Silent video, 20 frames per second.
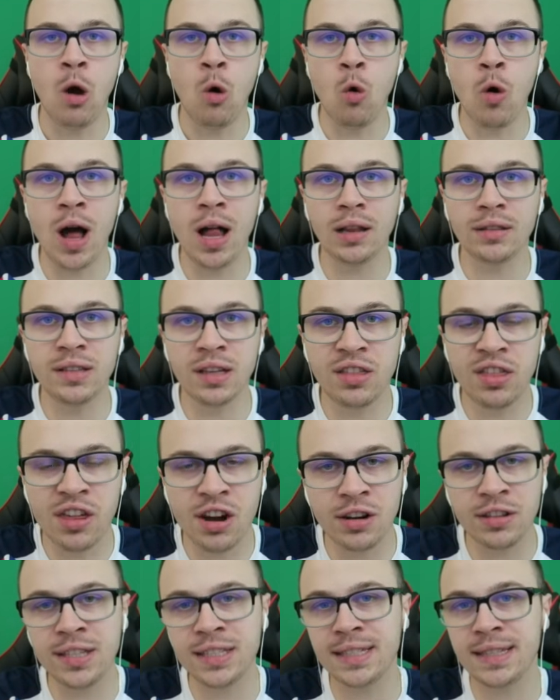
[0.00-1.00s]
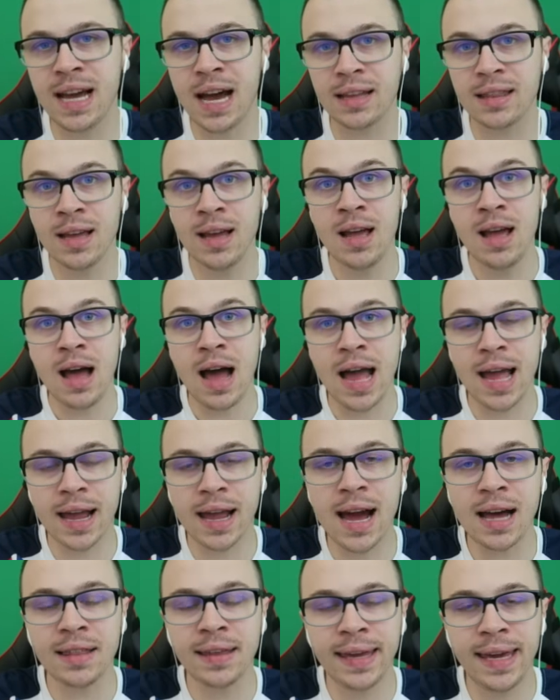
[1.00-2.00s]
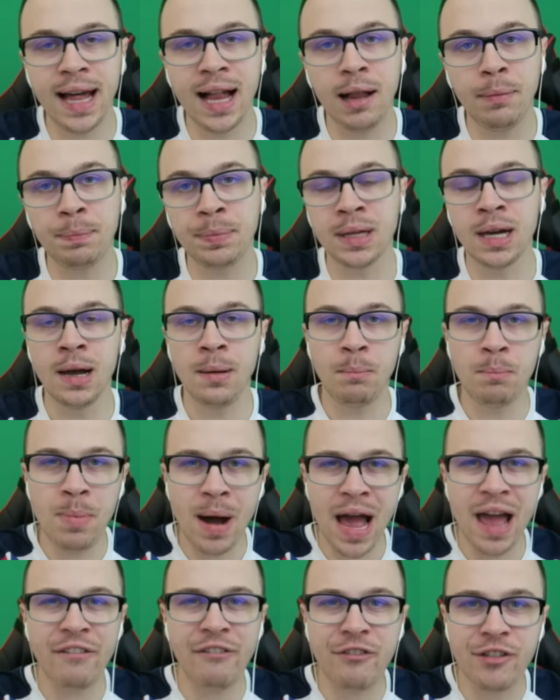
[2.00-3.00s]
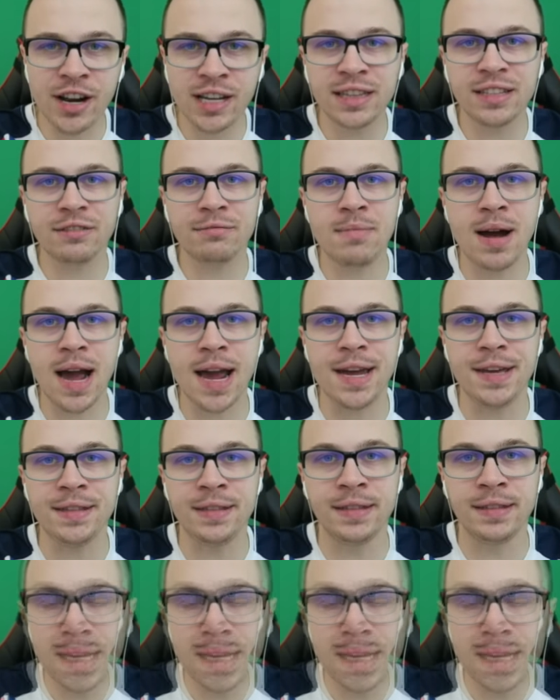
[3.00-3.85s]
Well, the truth is that I got helped by a friend of mine.